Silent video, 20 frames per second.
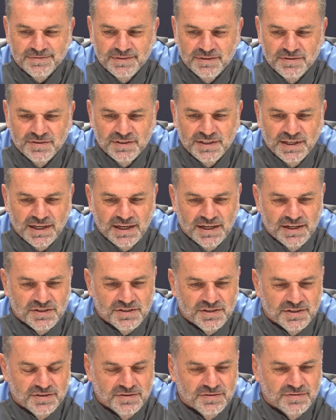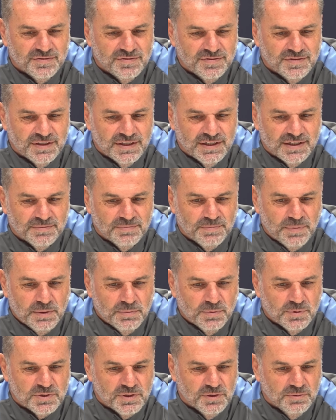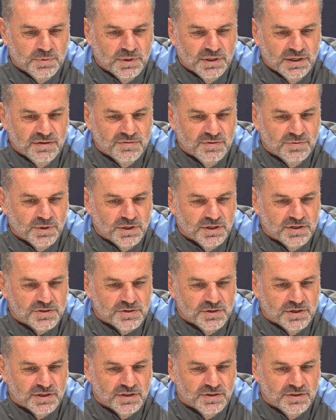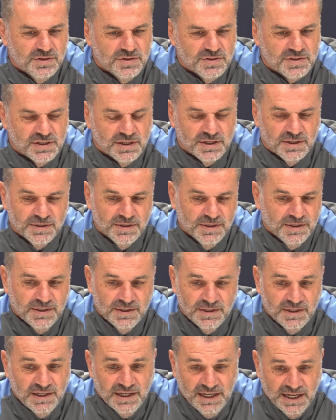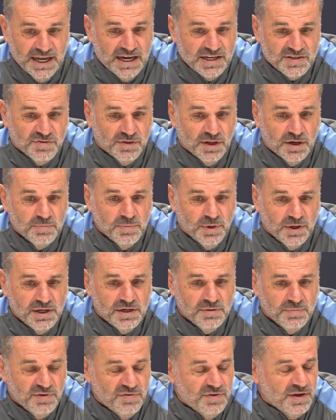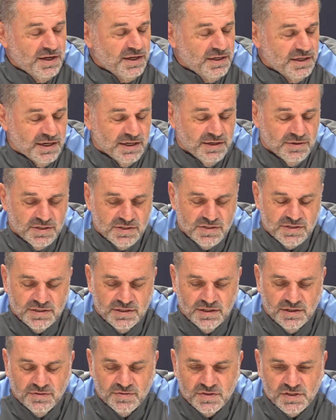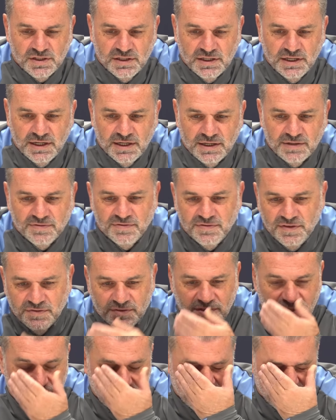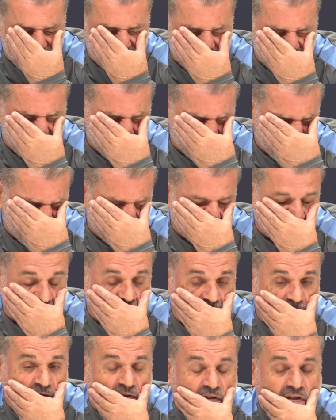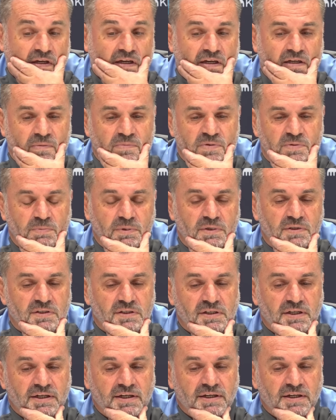vindication of people still believing what you're trying to do. So it has flown by, to be fair. You know, it's obviously 15, 16 months, 50 games, but